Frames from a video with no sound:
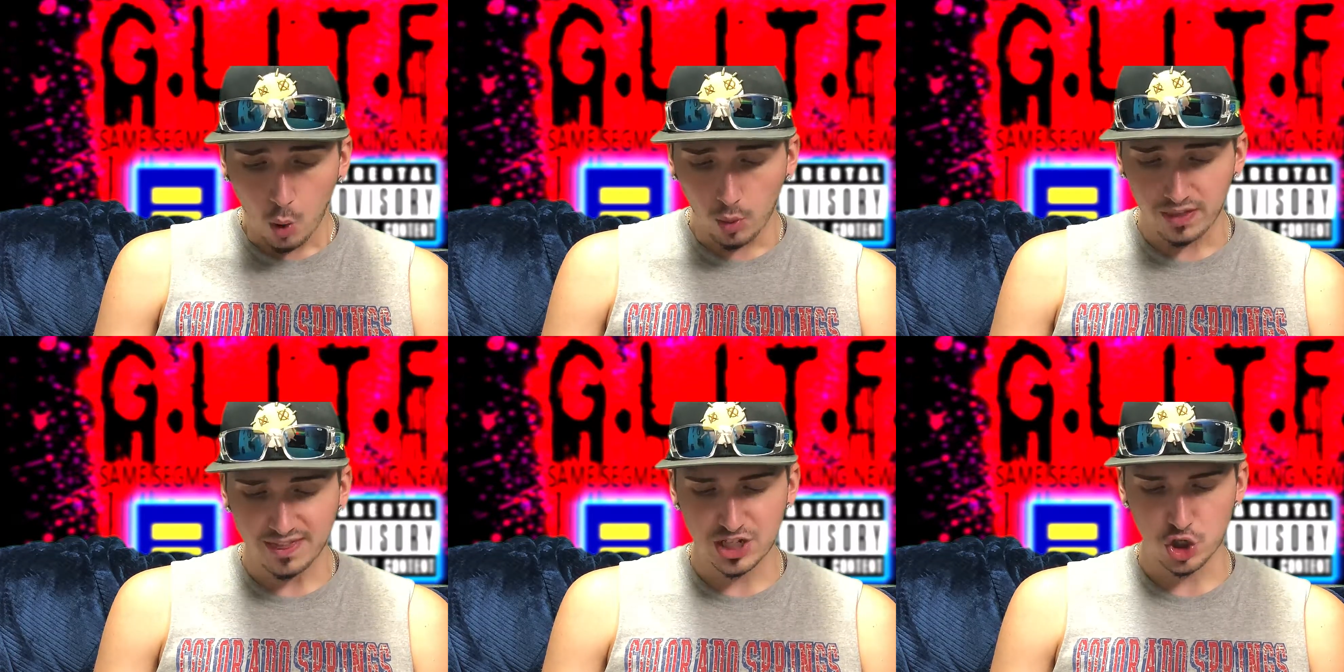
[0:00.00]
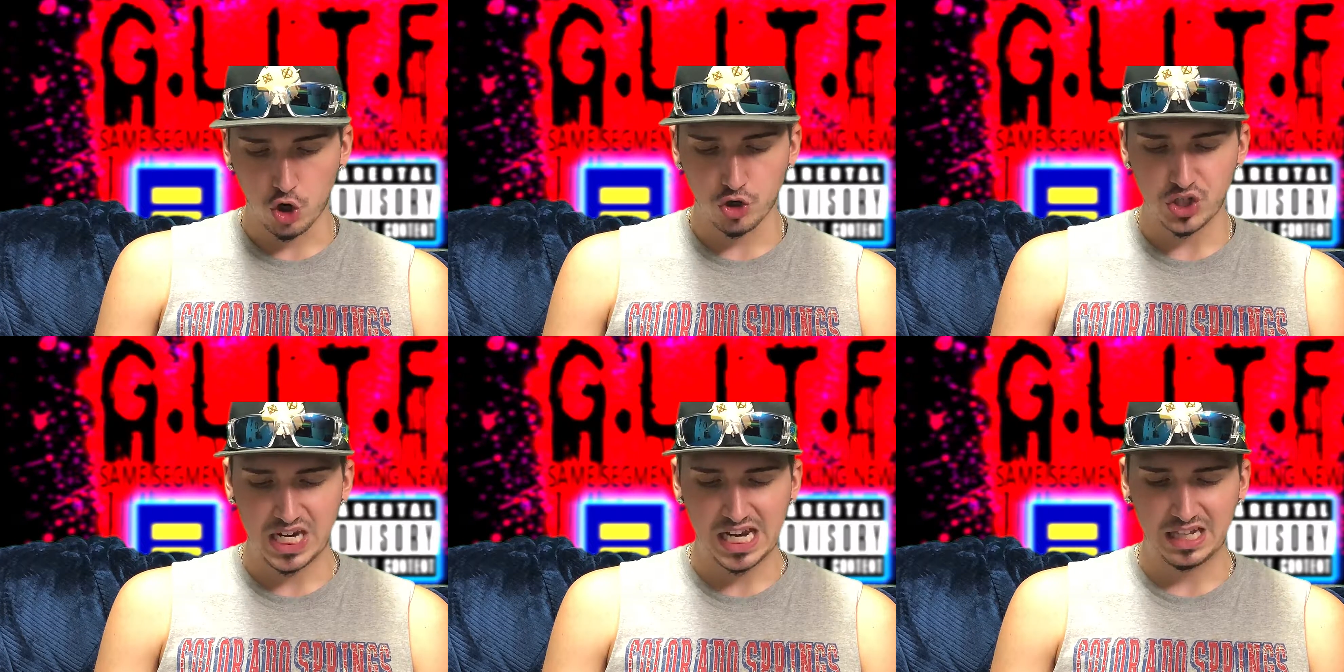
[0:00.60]
within the church,
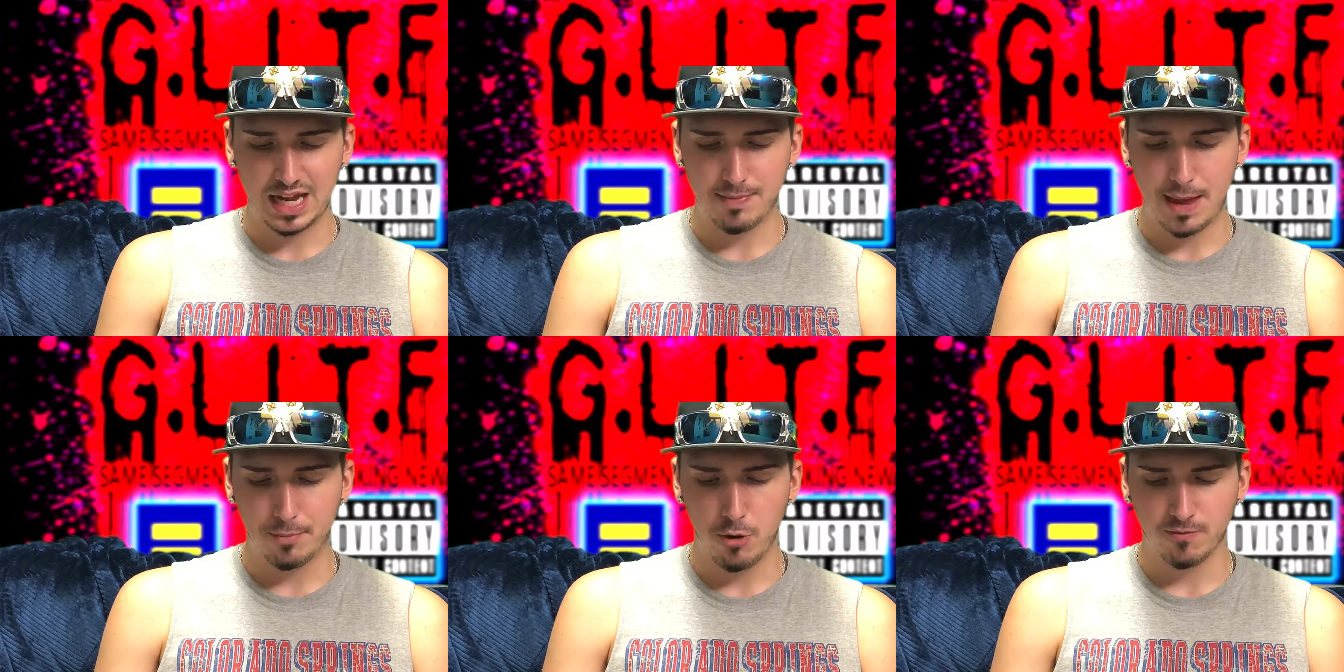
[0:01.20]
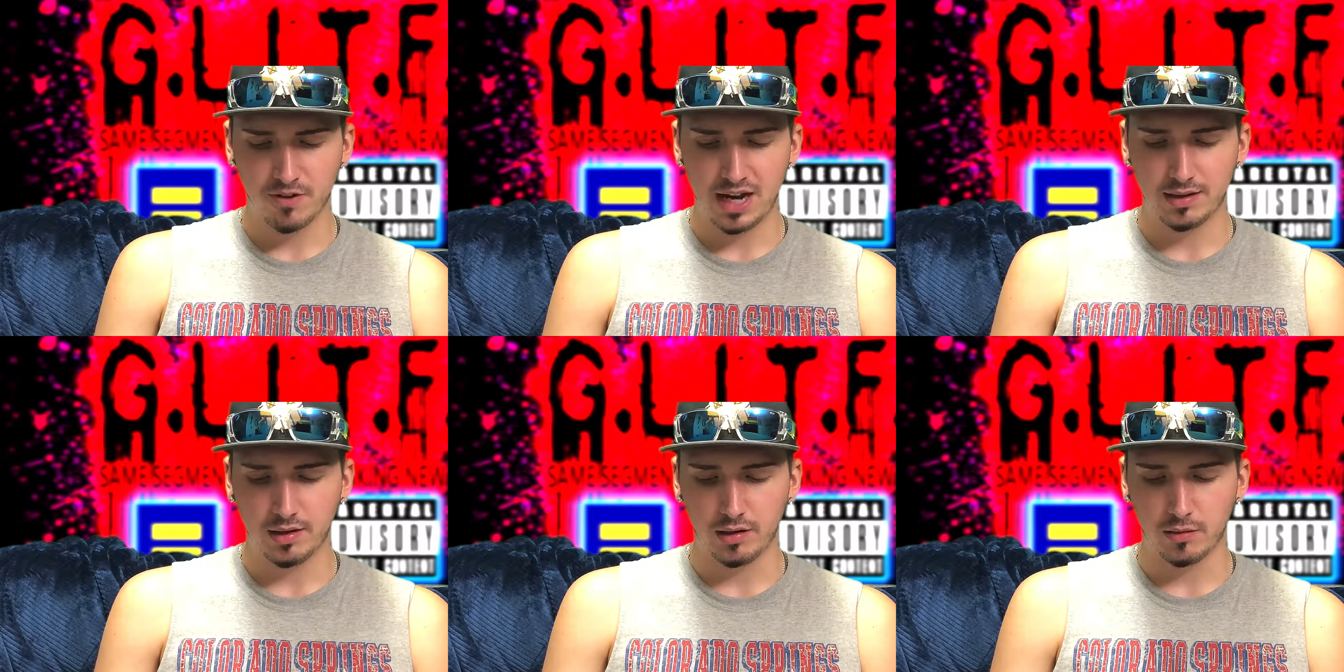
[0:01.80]
he claimed that Pope
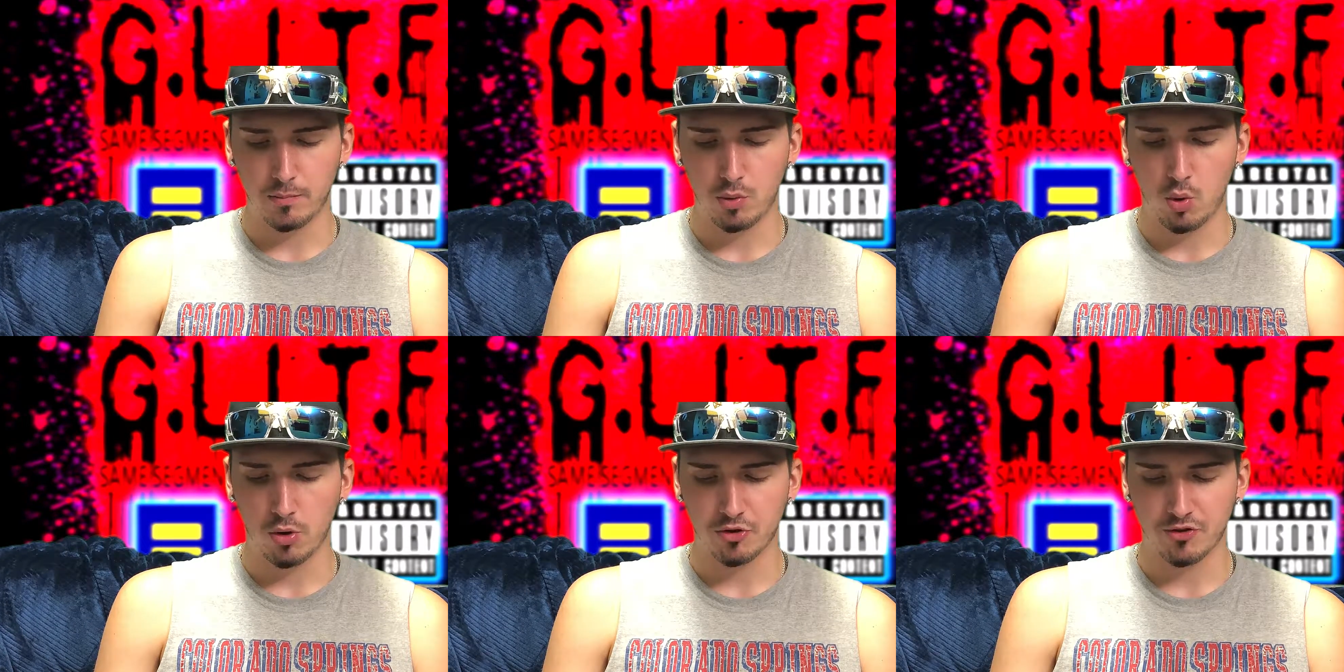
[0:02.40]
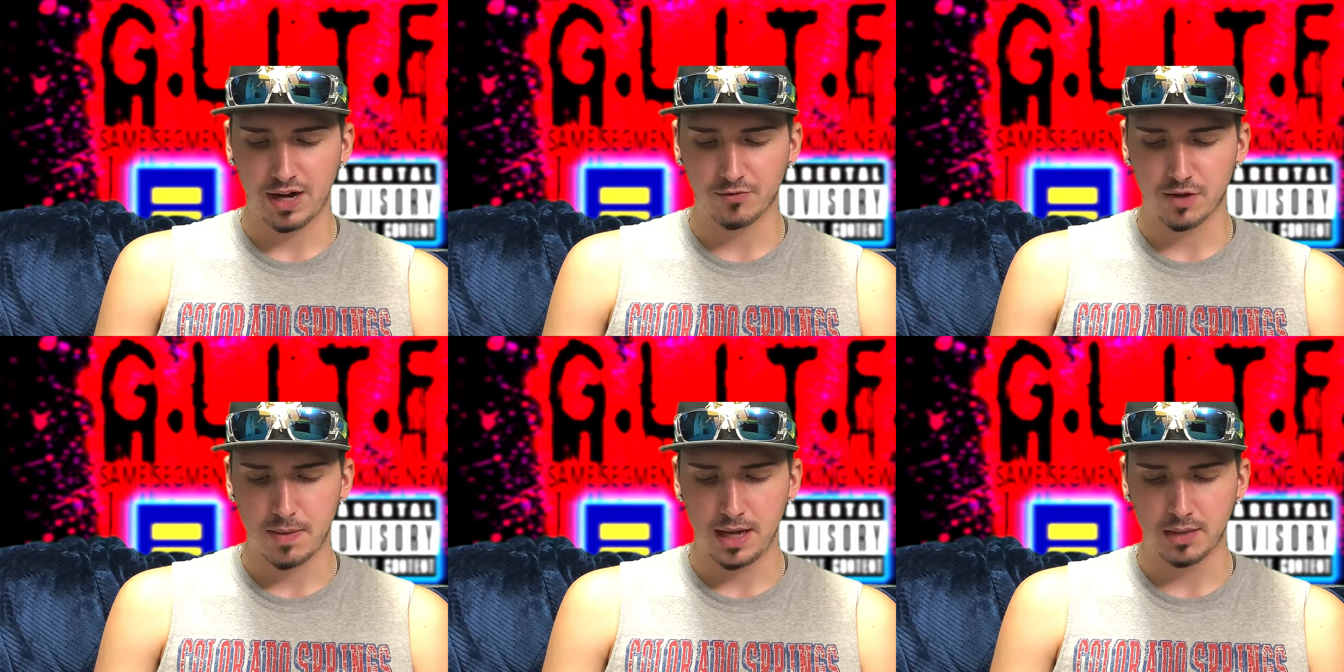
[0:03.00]
Francis bore direct
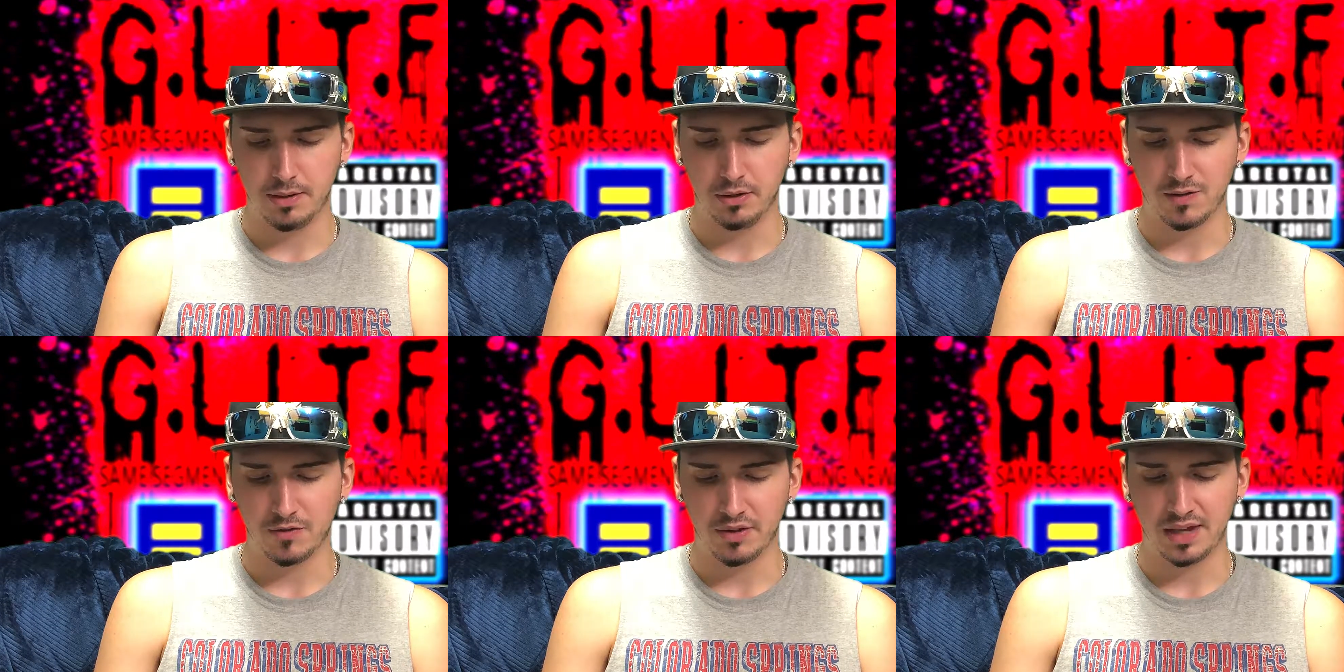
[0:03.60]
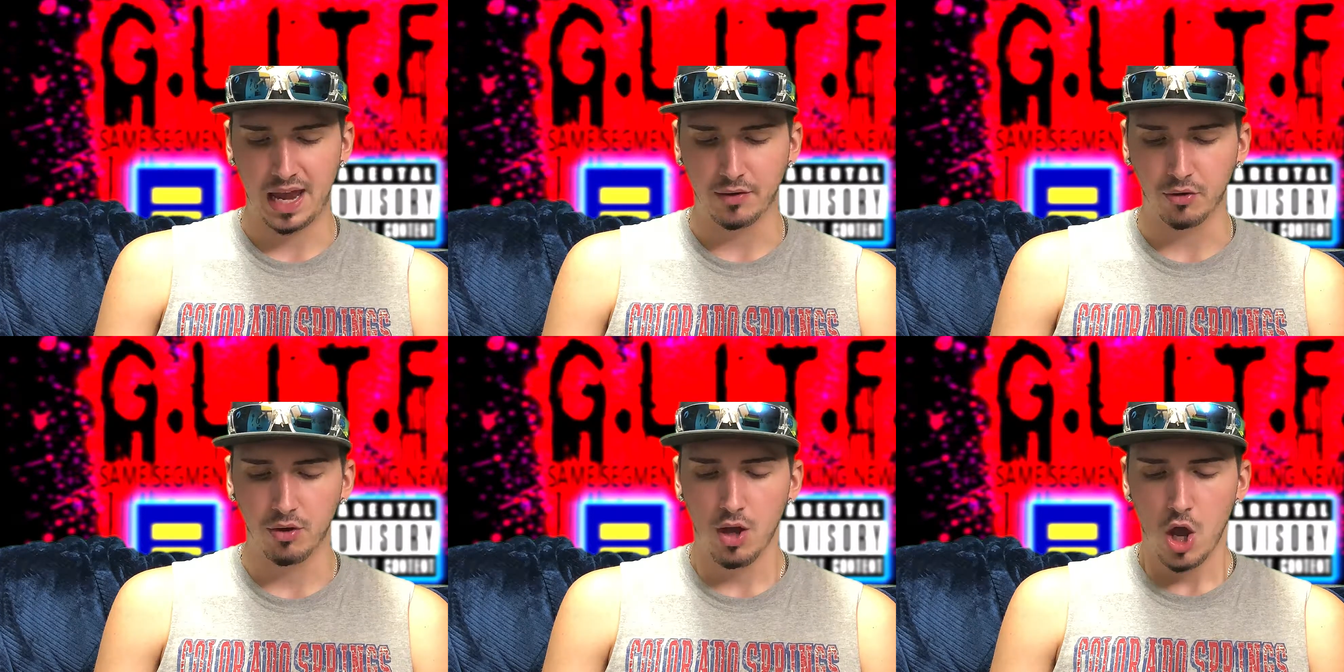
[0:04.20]
responsibility for the
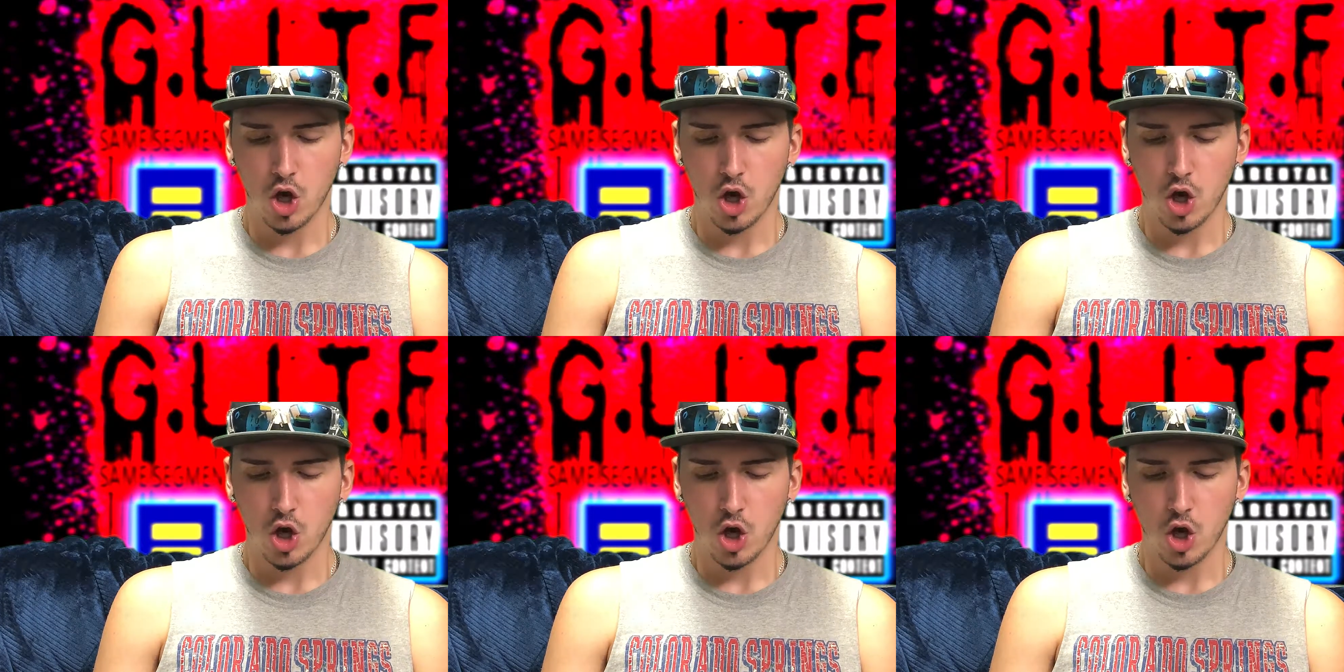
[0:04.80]
scandal,